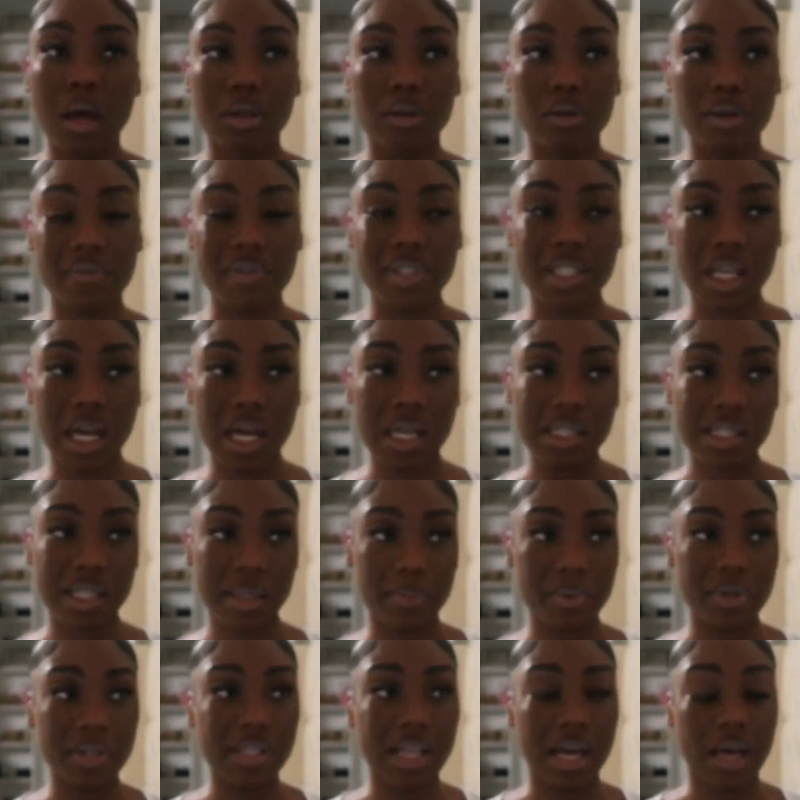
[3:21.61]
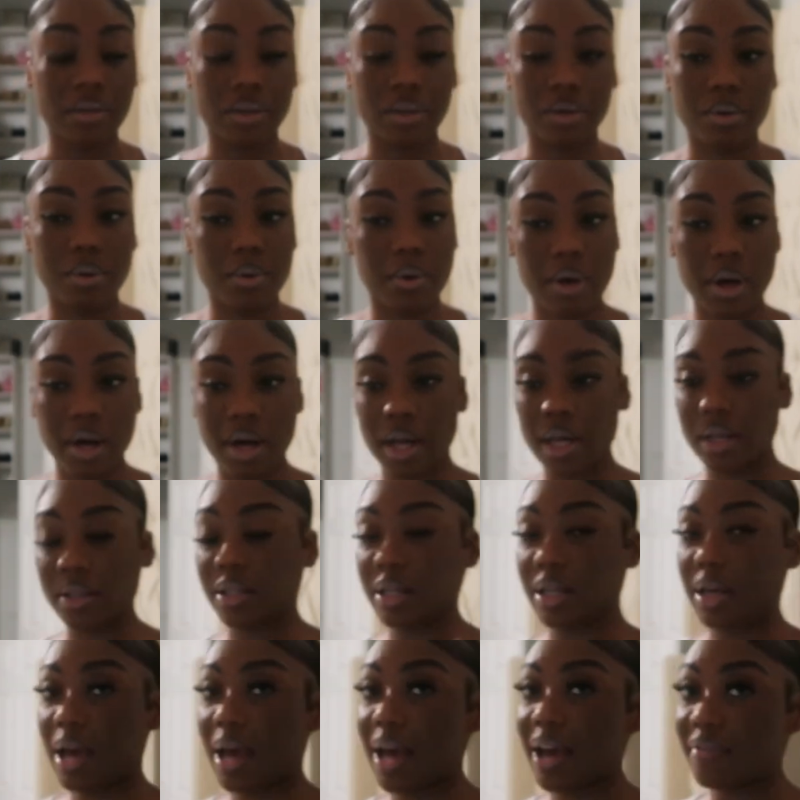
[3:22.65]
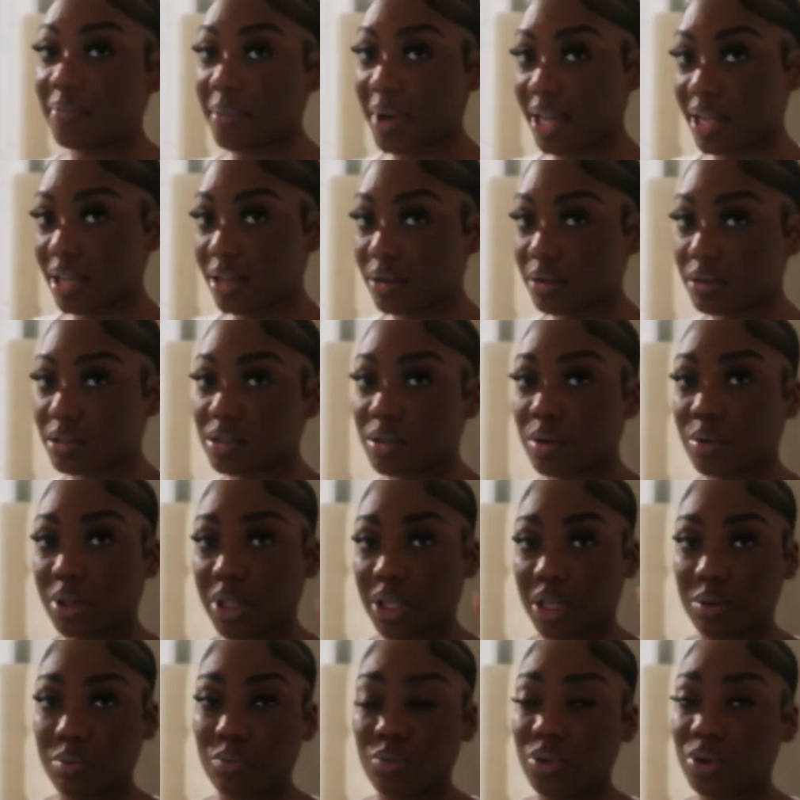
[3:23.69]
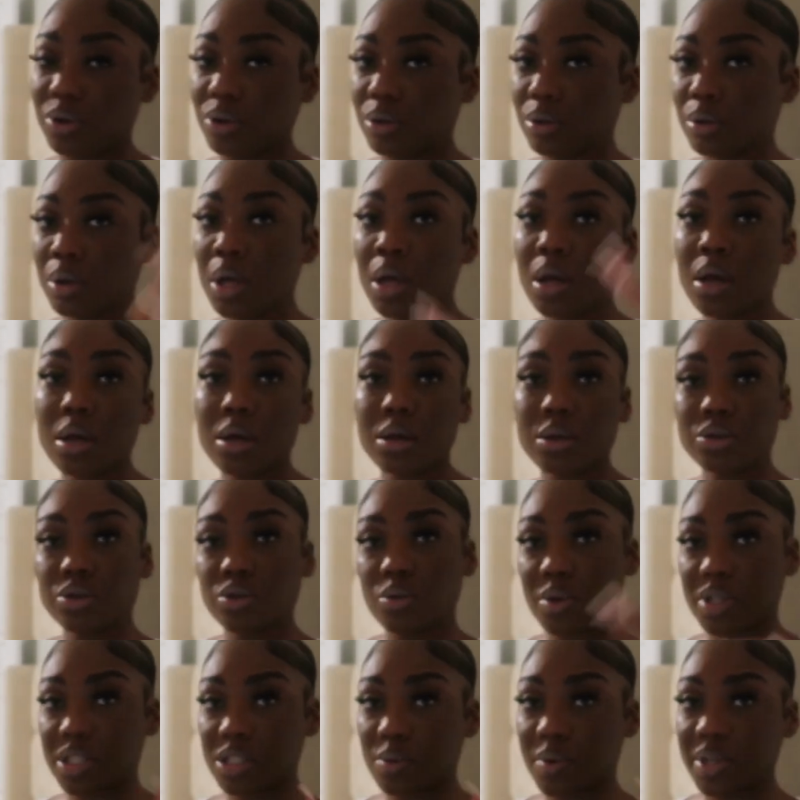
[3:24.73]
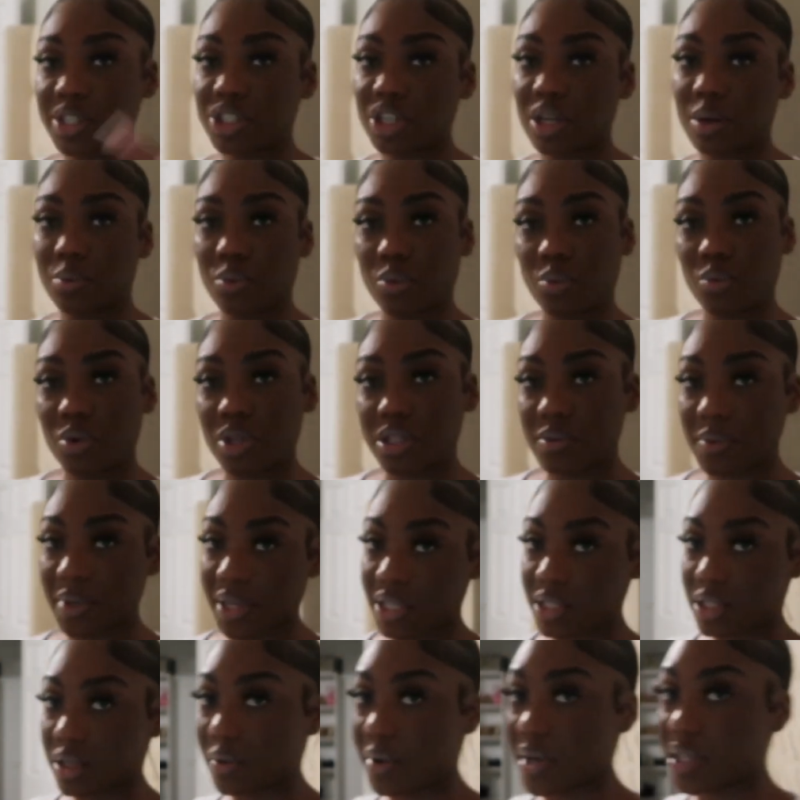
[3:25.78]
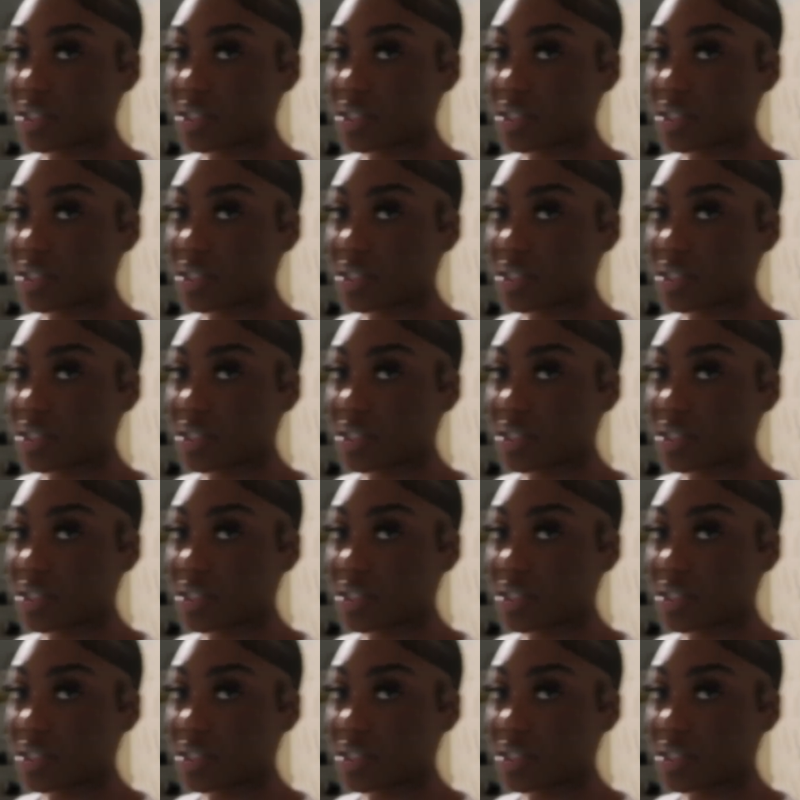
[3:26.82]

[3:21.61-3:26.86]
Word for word: Louis Vuitton slippers out the door and then I have my heels so then we'll do a switch up once we get to the